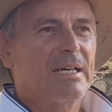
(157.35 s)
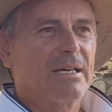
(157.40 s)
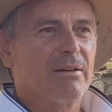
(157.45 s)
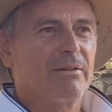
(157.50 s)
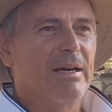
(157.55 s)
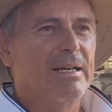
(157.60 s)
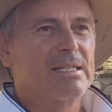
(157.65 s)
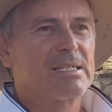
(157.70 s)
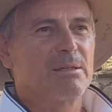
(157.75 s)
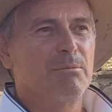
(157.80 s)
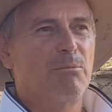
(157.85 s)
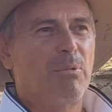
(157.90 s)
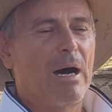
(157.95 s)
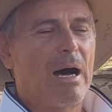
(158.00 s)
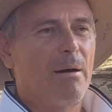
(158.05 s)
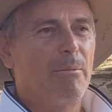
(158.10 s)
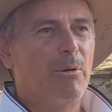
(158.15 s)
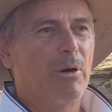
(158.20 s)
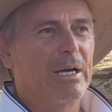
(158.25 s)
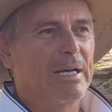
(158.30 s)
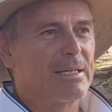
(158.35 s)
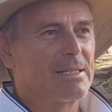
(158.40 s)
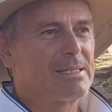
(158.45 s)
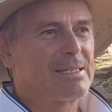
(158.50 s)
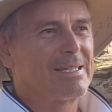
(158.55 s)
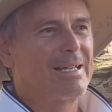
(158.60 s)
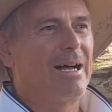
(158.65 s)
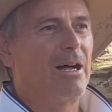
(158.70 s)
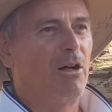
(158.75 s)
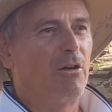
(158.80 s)
Great Zimbabwe
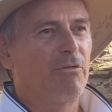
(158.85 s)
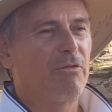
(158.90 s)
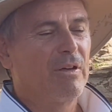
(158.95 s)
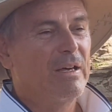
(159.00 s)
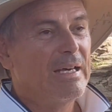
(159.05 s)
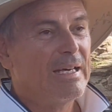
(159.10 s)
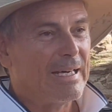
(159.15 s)
itself